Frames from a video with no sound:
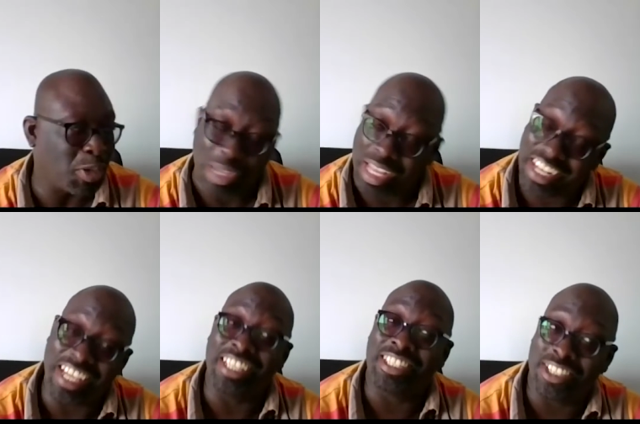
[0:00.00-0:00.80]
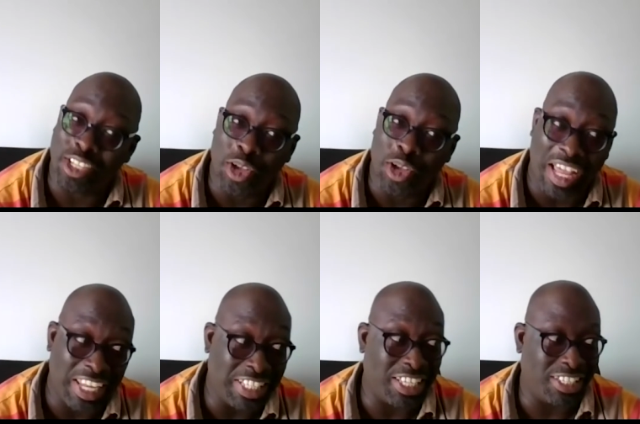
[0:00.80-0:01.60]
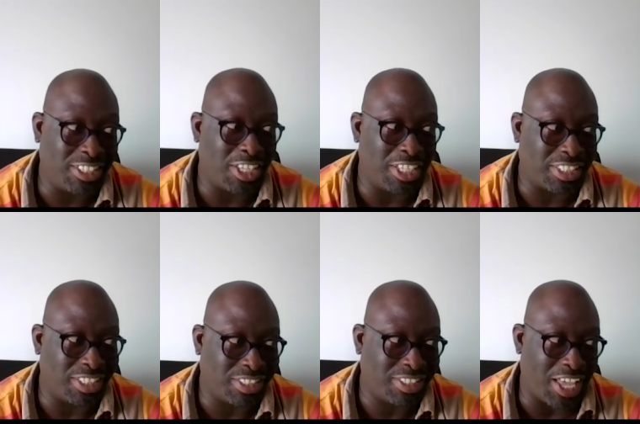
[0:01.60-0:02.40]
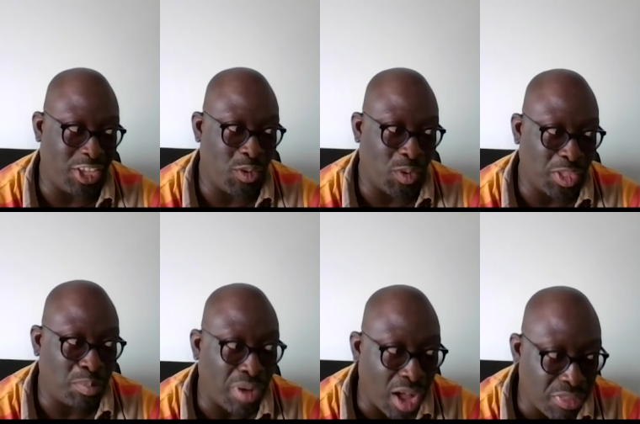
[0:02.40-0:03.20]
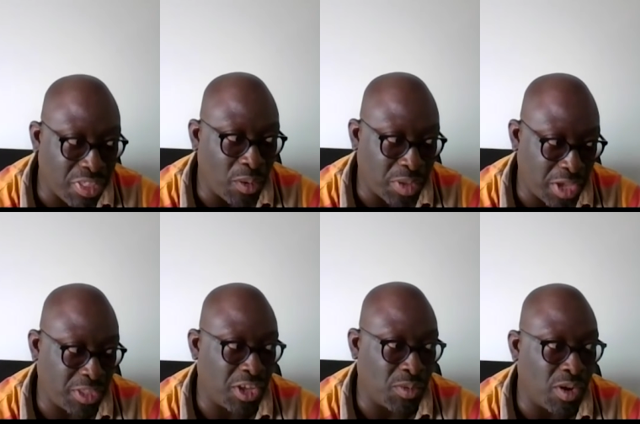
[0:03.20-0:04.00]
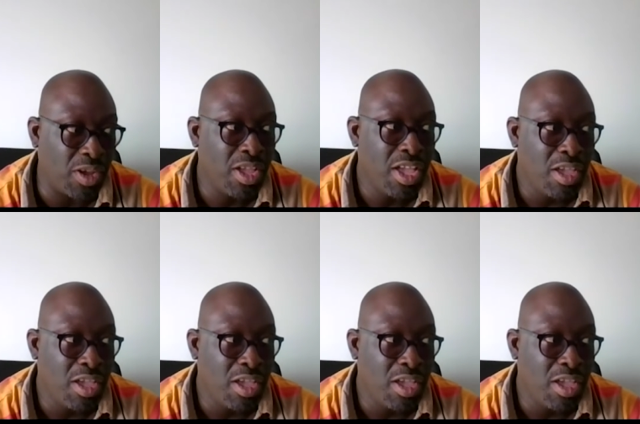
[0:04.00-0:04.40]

Hmm. at least you know, at least it's it's set you on the path that okay, you know what,